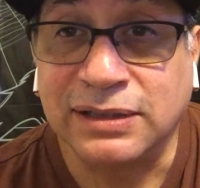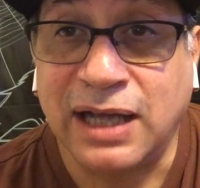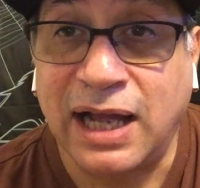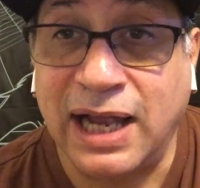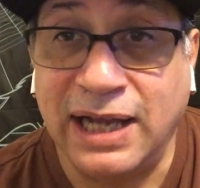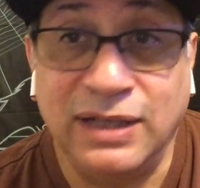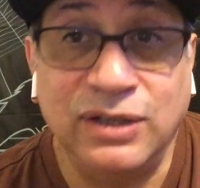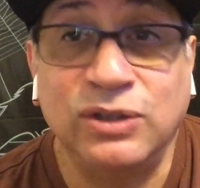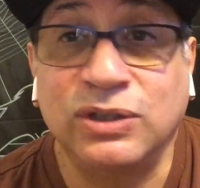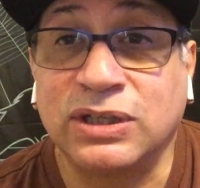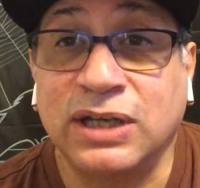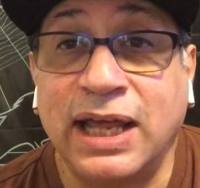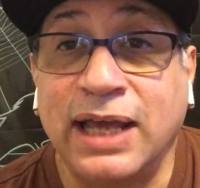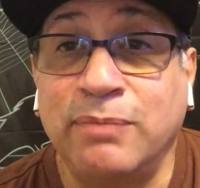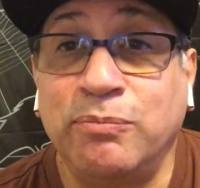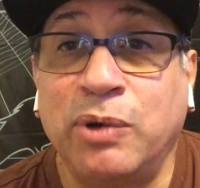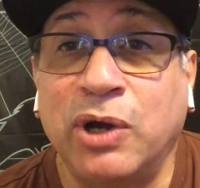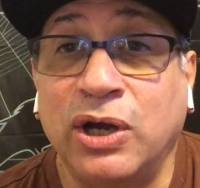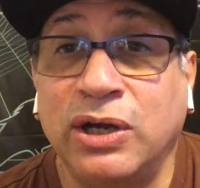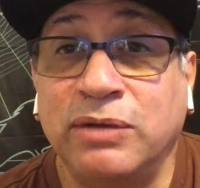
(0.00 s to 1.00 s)
I look
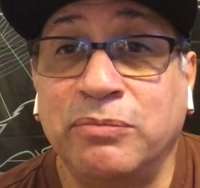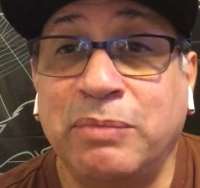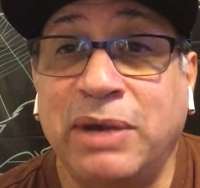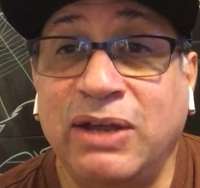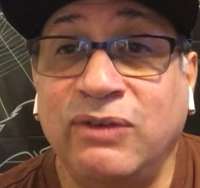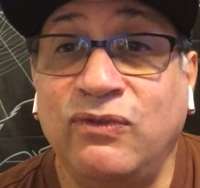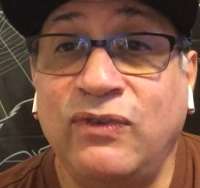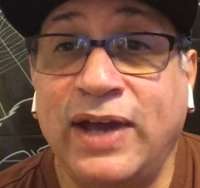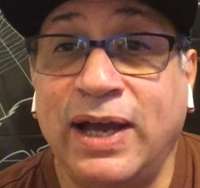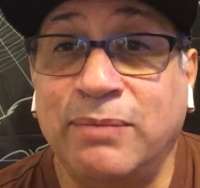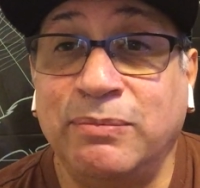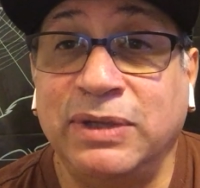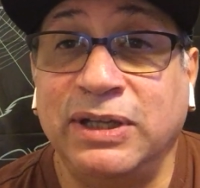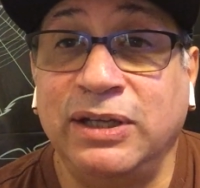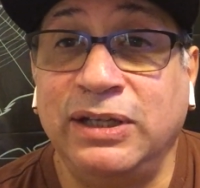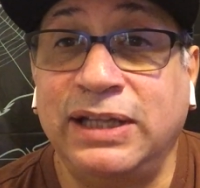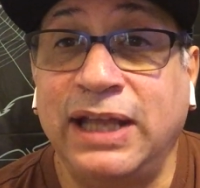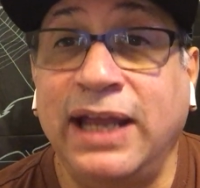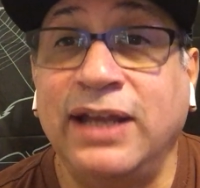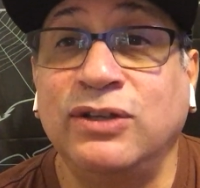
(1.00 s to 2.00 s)
like part of my
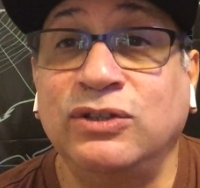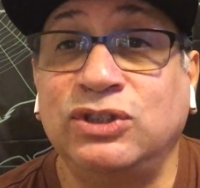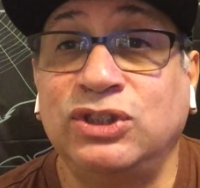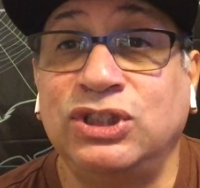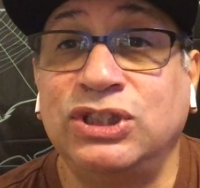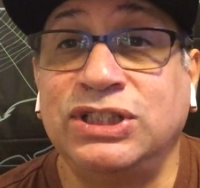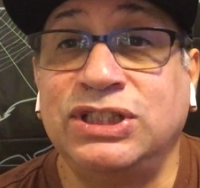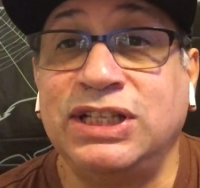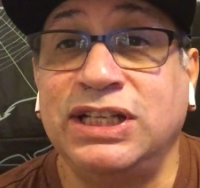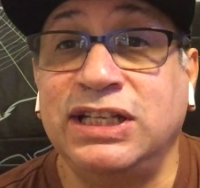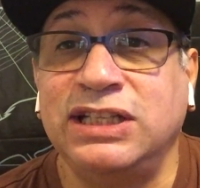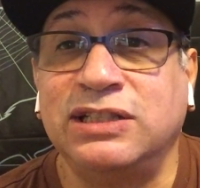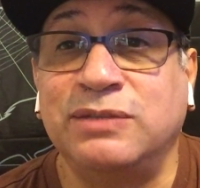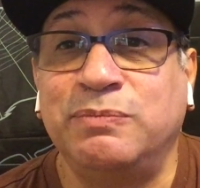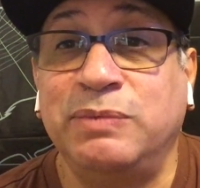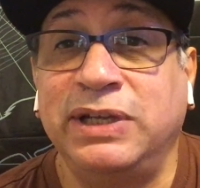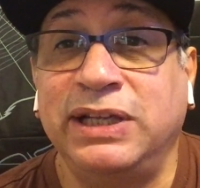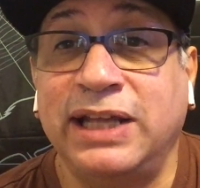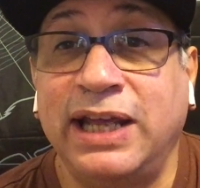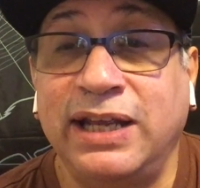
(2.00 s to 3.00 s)
family. They used to tease
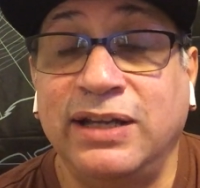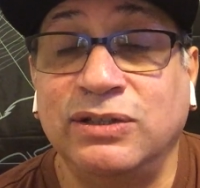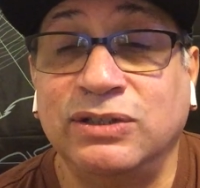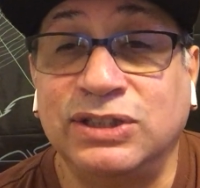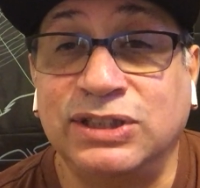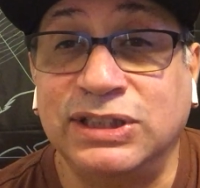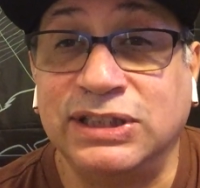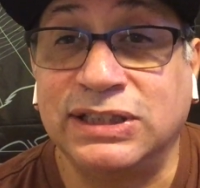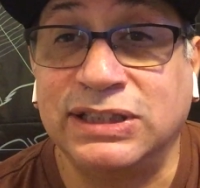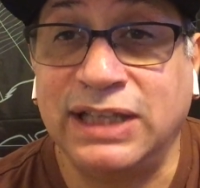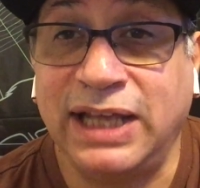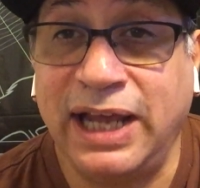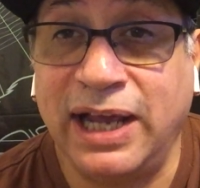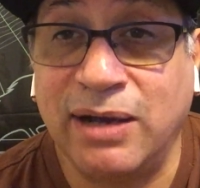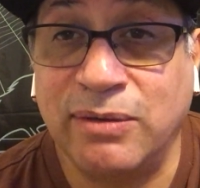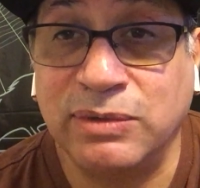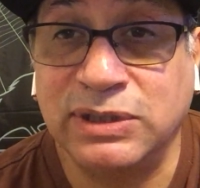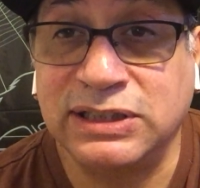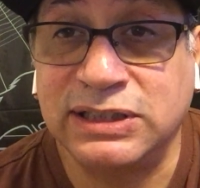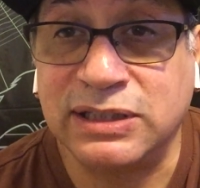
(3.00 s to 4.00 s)
me. They used to say I
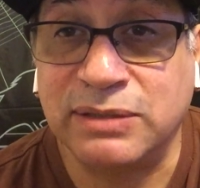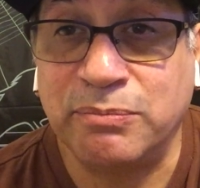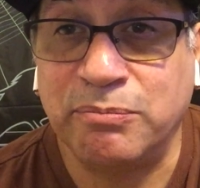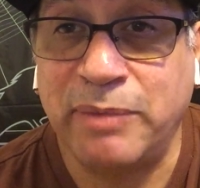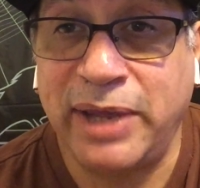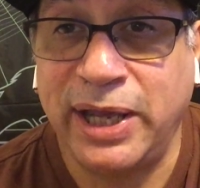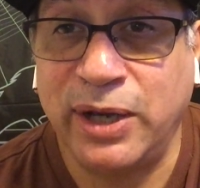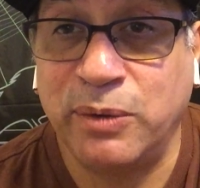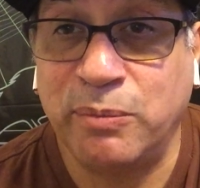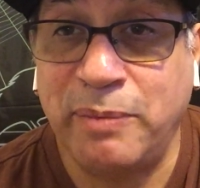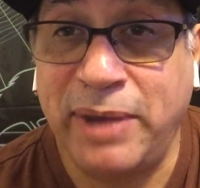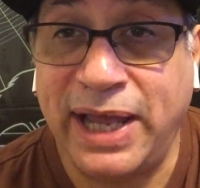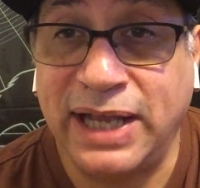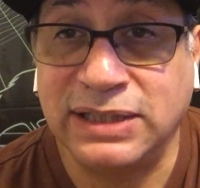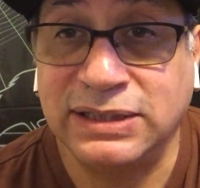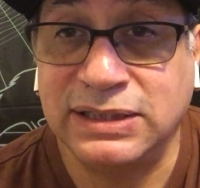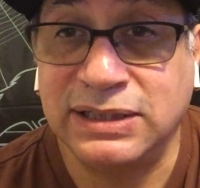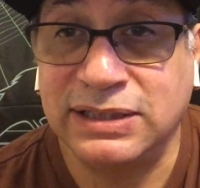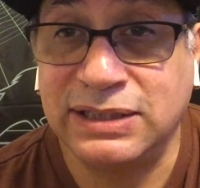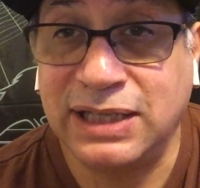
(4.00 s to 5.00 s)
was the
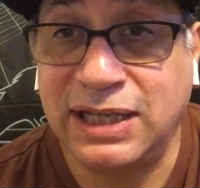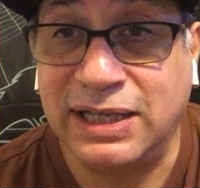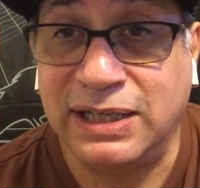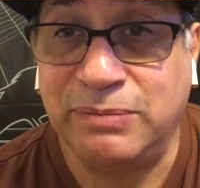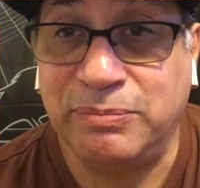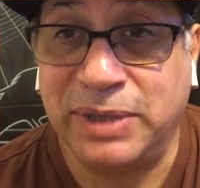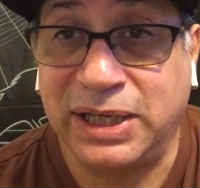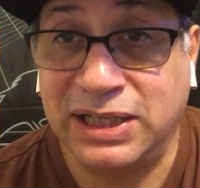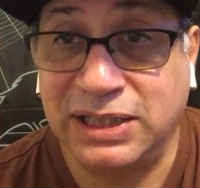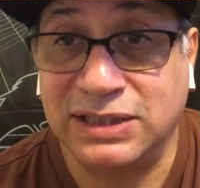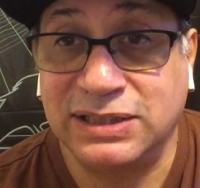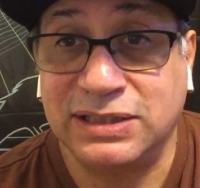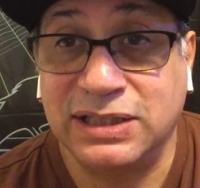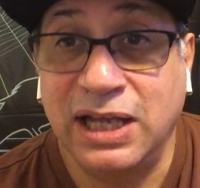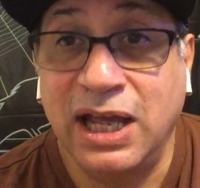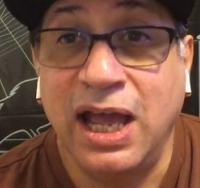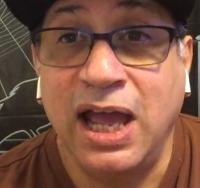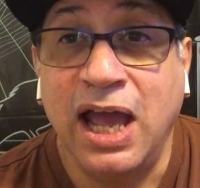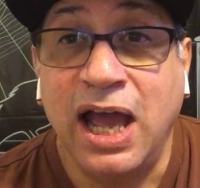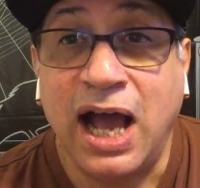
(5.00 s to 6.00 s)
mailman's son because
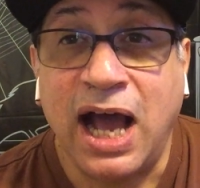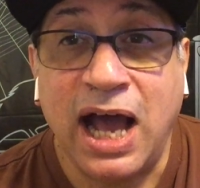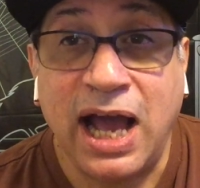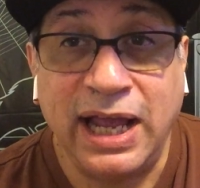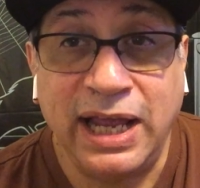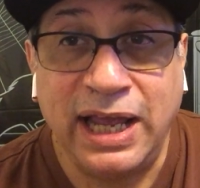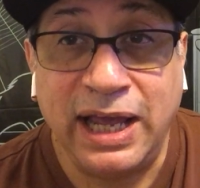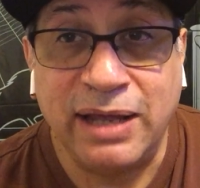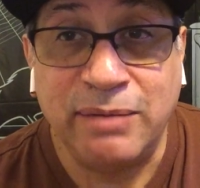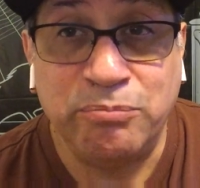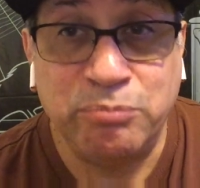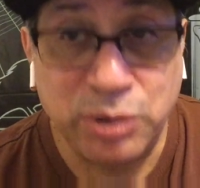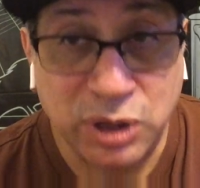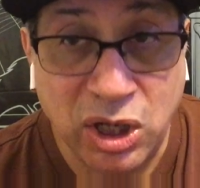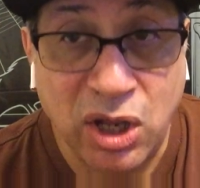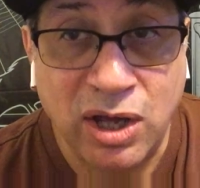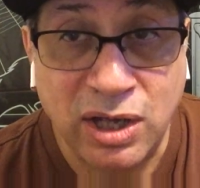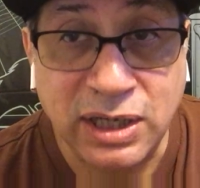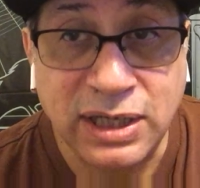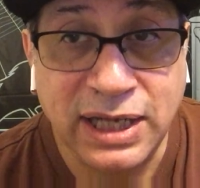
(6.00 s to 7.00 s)
I had
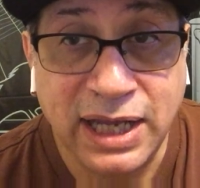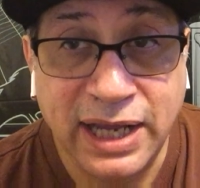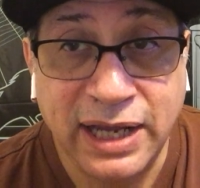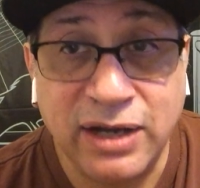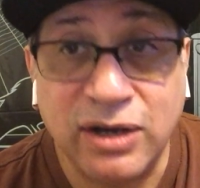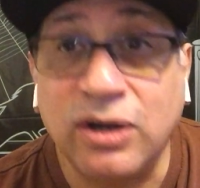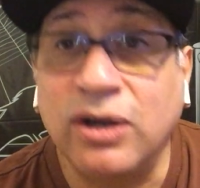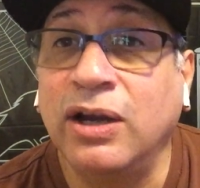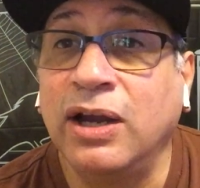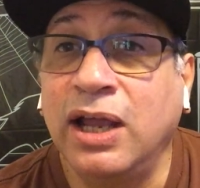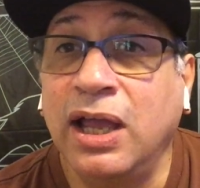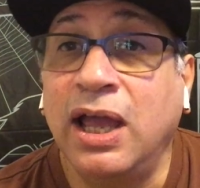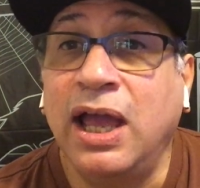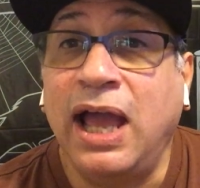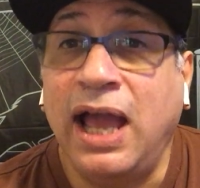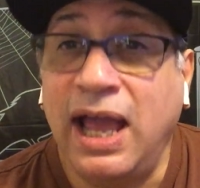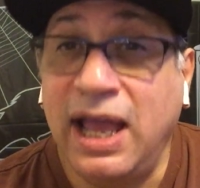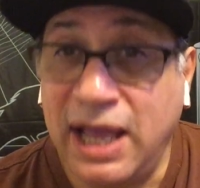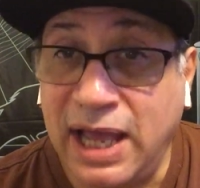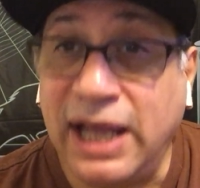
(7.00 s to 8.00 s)
blonde hair
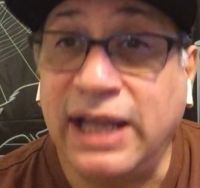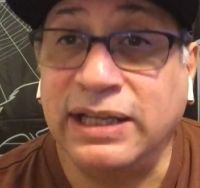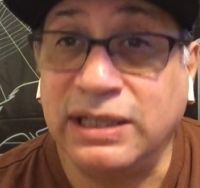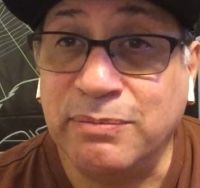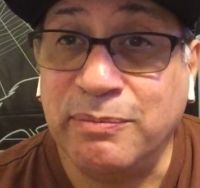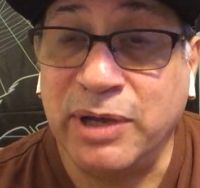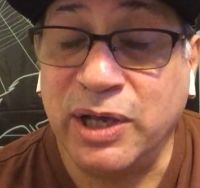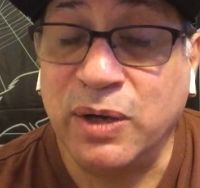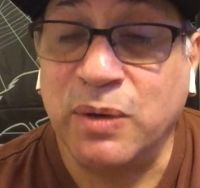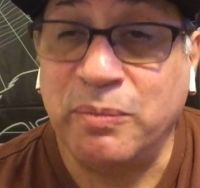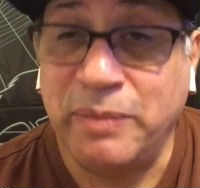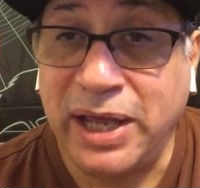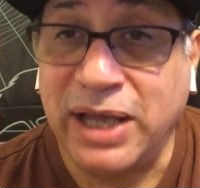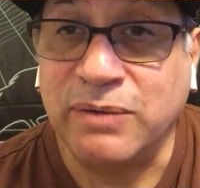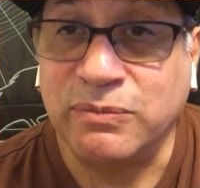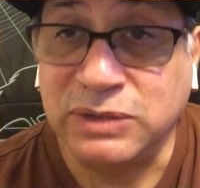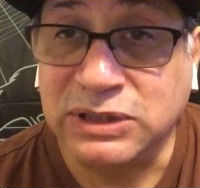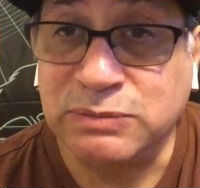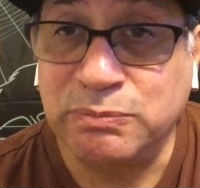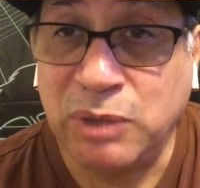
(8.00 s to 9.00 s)
and the
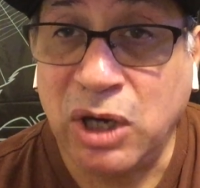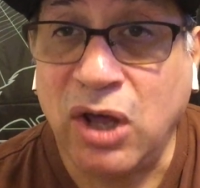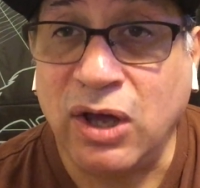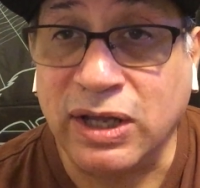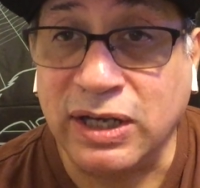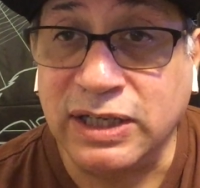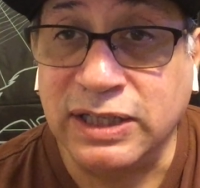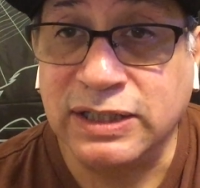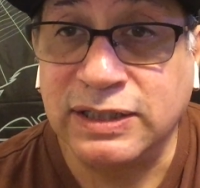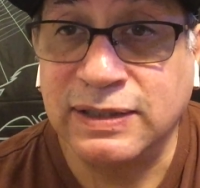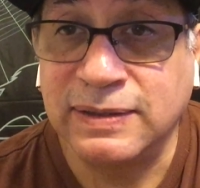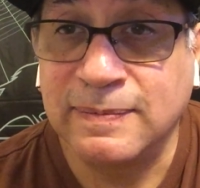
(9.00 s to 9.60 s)
mailman was blonde.